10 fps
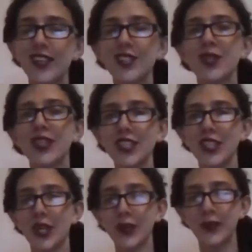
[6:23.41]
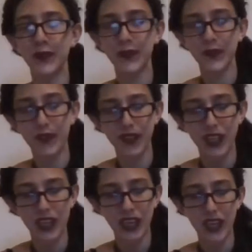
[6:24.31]
So this year,
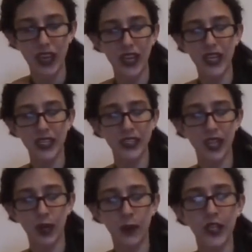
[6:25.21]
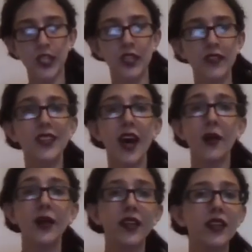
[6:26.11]
in celebration of
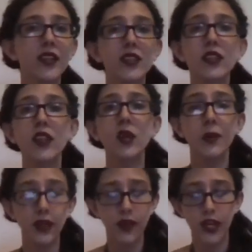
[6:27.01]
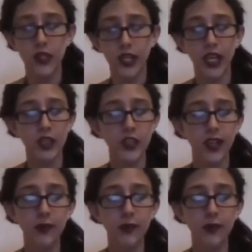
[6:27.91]
Samhain and as a little bit of education,